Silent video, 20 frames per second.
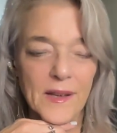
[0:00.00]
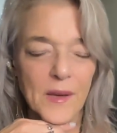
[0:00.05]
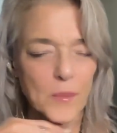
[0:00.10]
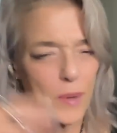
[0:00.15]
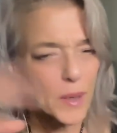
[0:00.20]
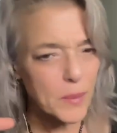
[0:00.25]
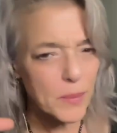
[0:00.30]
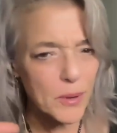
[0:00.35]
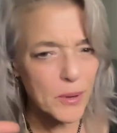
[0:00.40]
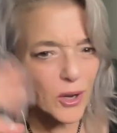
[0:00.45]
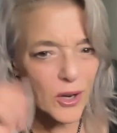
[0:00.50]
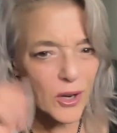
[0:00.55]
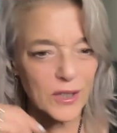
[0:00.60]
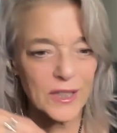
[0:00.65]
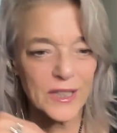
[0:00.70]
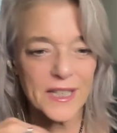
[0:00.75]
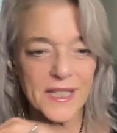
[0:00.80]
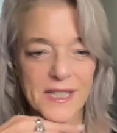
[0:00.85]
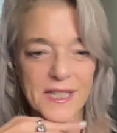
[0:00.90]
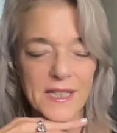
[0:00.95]
People aren't
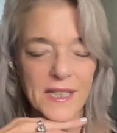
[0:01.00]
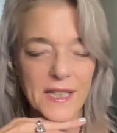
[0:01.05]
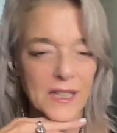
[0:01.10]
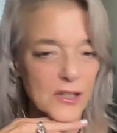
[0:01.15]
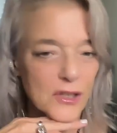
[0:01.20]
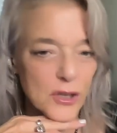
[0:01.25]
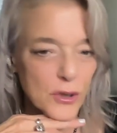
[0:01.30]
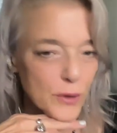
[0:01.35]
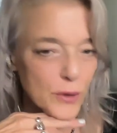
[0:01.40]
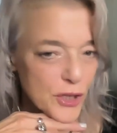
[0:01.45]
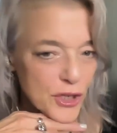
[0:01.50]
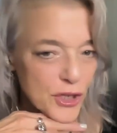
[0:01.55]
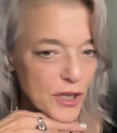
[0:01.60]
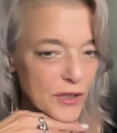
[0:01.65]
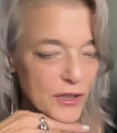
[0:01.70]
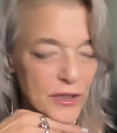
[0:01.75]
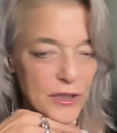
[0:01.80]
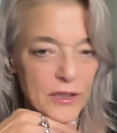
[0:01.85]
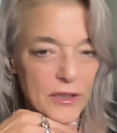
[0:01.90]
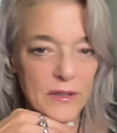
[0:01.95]
listening to each
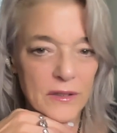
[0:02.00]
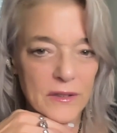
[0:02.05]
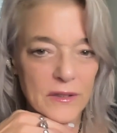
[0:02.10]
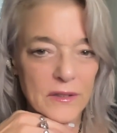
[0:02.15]
other.